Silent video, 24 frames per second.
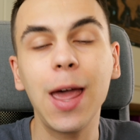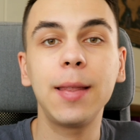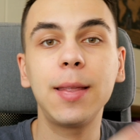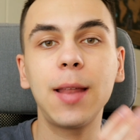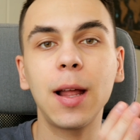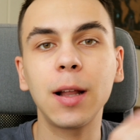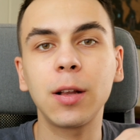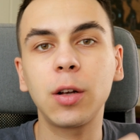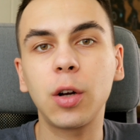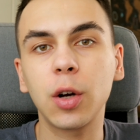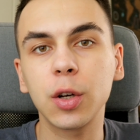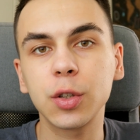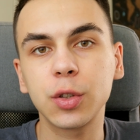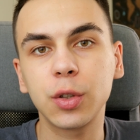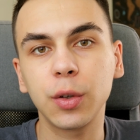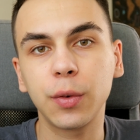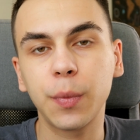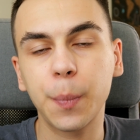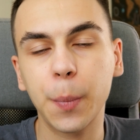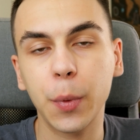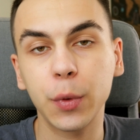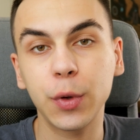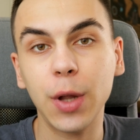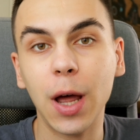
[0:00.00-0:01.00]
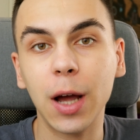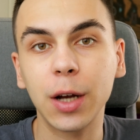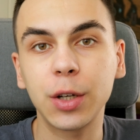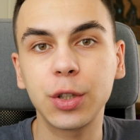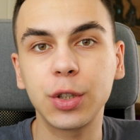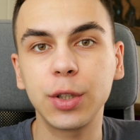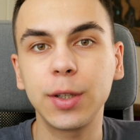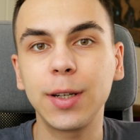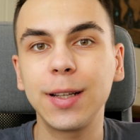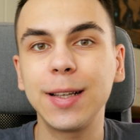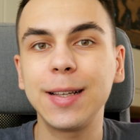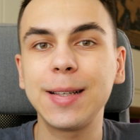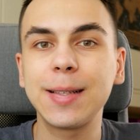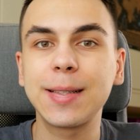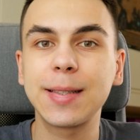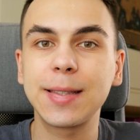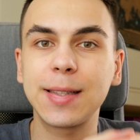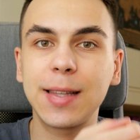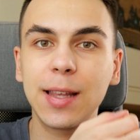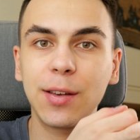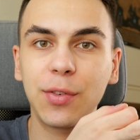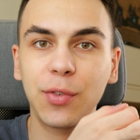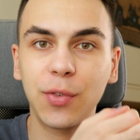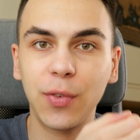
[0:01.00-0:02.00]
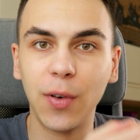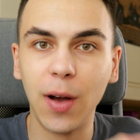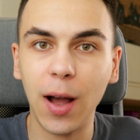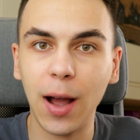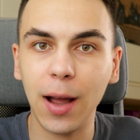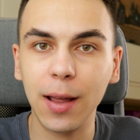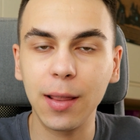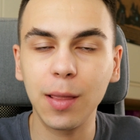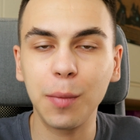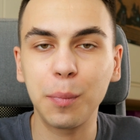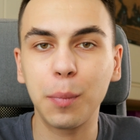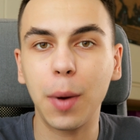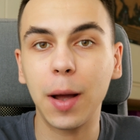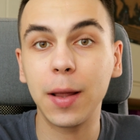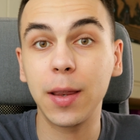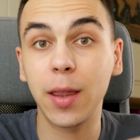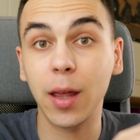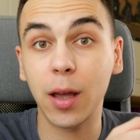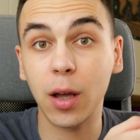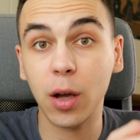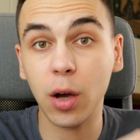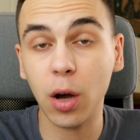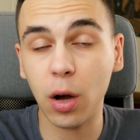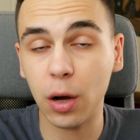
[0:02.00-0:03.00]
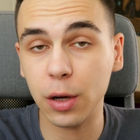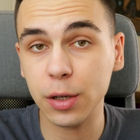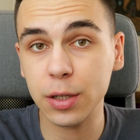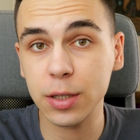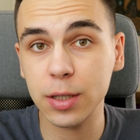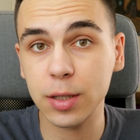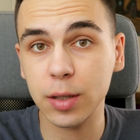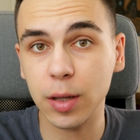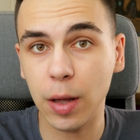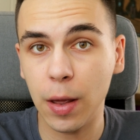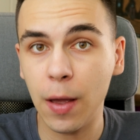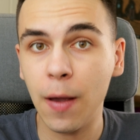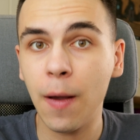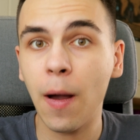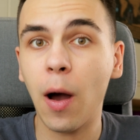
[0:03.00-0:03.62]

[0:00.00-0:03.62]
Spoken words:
and that cost of production is defined by the cost